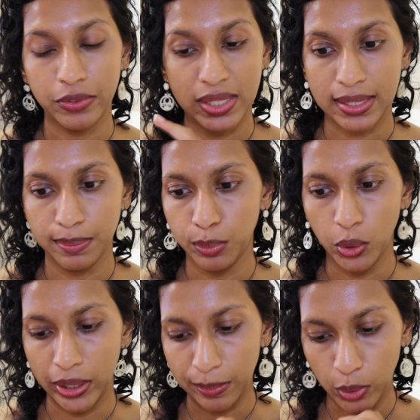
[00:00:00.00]
if it's in a
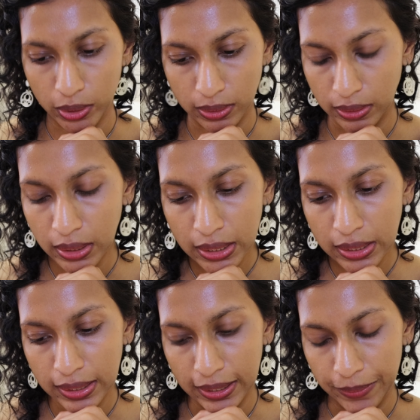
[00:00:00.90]
boring bottle,
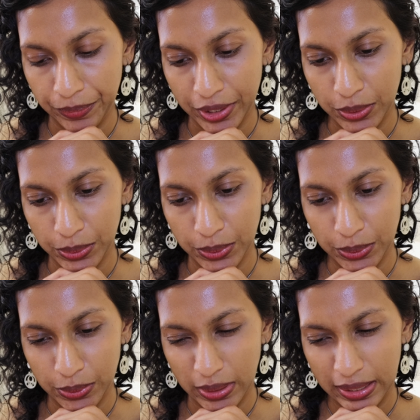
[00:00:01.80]
I don't
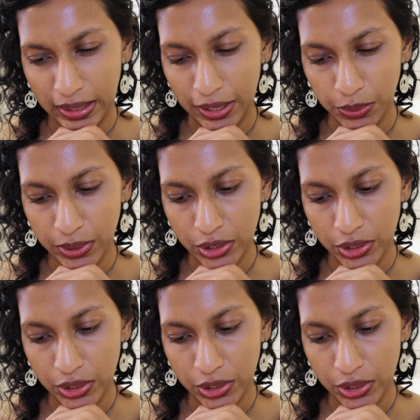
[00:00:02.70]
know how